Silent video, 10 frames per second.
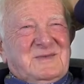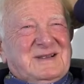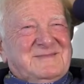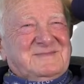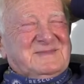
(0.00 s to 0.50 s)

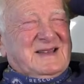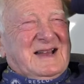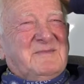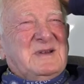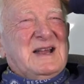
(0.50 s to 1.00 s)
well,
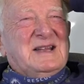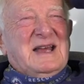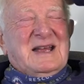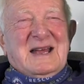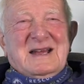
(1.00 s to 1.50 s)
I
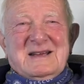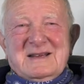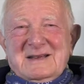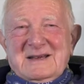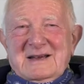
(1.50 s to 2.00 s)

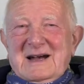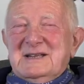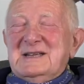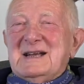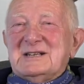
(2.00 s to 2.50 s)

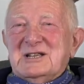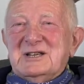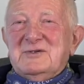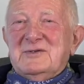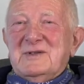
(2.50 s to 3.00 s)
didn't actually
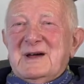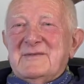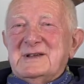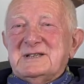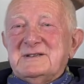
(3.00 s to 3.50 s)
go on that
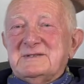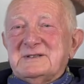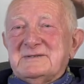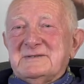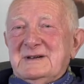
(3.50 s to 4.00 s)
rescue,
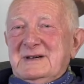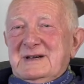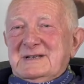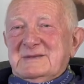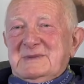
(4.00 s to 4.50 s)
so
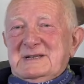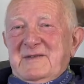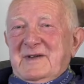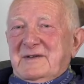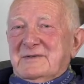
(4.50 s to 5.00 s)
it's a bit
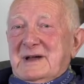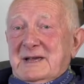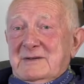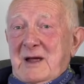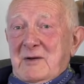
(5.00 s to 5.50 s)
difficult.
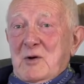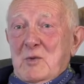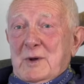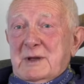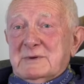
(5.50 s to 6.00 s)
I know
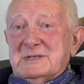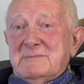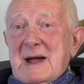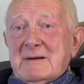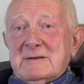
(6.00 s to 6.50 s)
what it was
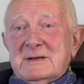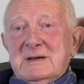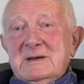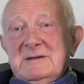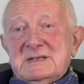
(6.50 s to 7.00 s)
about. It
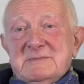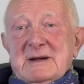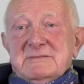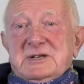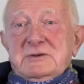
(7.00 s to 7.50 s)
was
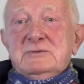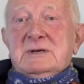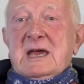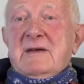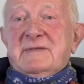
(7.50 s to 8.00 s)
about two
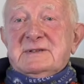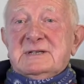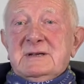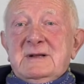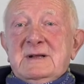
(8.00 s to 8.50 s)

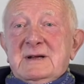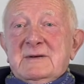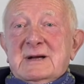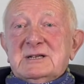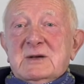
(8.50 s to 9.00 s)
cavers
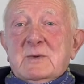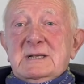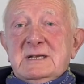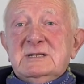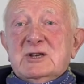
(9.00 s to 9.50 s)
who actually
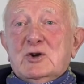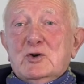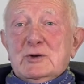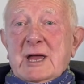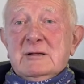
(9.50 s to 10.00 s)
went into
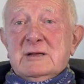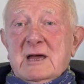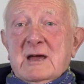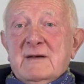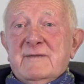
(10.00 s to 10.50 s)
Cote Gill
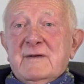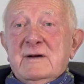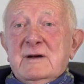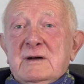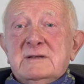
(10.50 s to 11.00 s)
cave,
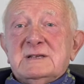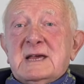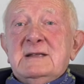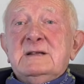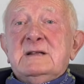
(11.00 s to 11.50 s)

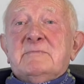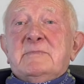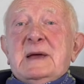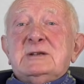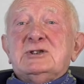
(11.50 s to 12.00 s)
descended a
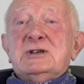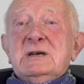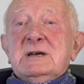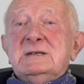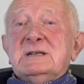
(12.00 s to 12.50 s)
pitch
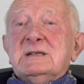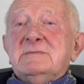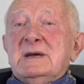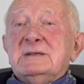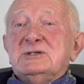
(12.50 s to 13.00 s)
into the
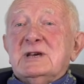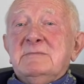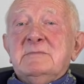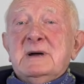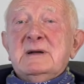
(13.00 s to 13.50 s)
main
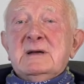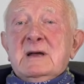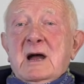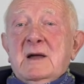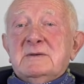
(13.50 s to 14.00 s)
chamber,
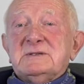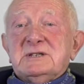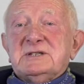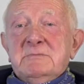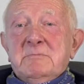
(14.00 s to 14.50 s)
and there was a
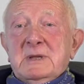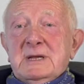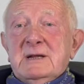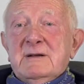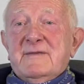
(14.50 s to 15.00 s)
sump
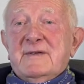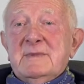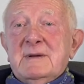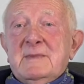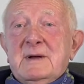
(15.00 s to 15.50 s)
leading off from
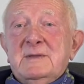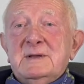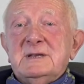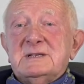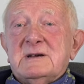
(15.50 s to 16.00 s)
it, and they
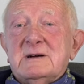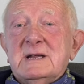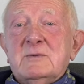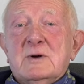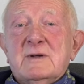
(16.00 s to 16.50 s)

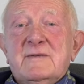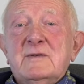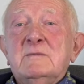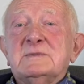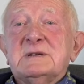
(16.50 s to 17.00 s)
decided, one of
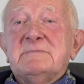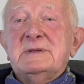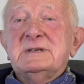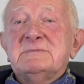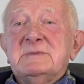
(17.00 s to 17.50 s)
whom was a
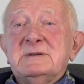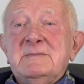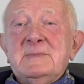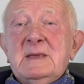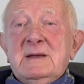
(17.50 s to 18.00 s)
policeman
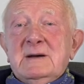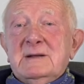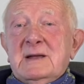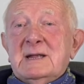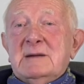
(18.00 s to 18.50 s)

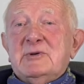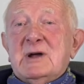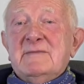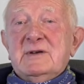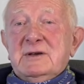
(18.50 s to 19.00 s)
and had a
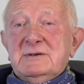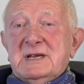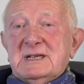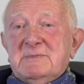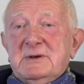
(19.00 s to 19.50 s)
private use
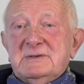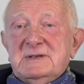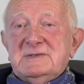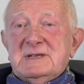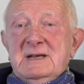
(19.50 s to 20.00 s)

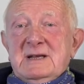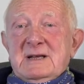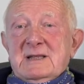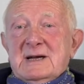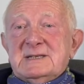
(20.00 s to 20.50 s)
explosives
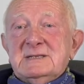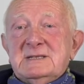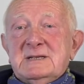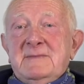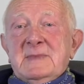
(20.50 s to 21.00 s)

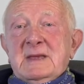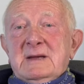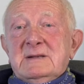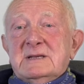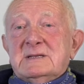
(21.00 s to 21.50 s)
licence,
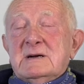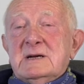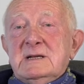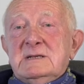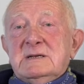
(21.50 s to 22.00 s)

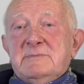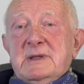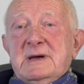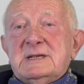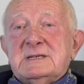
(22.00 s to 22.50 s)
decided to
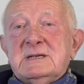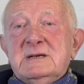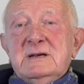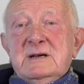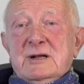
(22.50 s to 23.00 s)
place
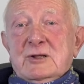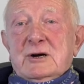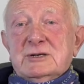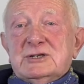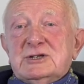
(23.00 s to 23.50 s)
a
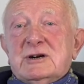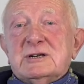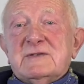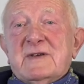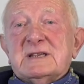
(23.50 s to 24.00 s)
large
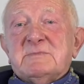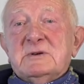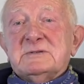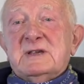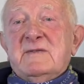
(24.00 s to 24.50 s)
charge of
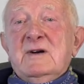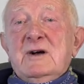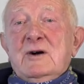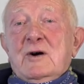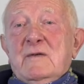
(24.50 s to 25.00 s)
explosive
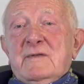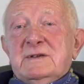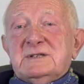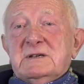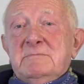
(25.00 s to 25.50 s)
over
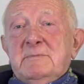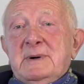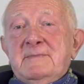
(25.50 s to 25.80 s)
the sump